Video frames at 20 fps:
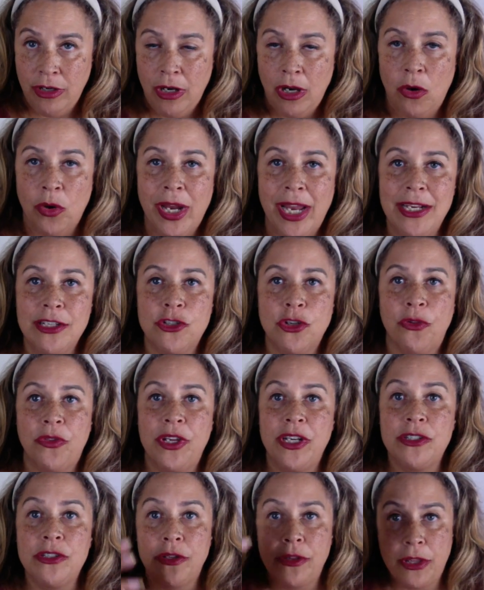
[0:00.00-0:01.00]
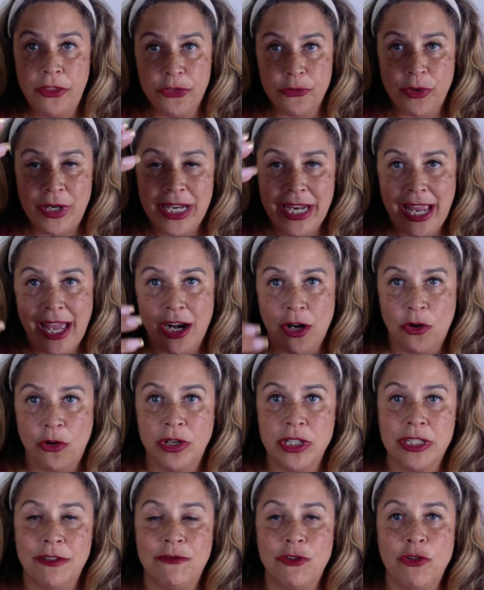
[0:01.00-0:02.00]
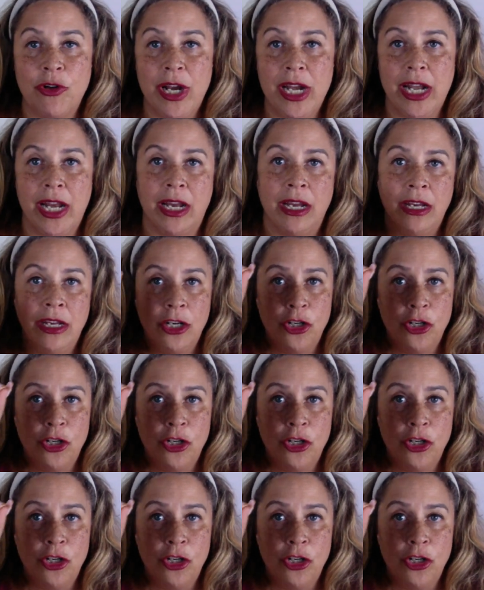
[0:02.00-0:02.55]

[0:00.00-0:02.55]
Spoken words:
Okay, so these are the 3 categories of training.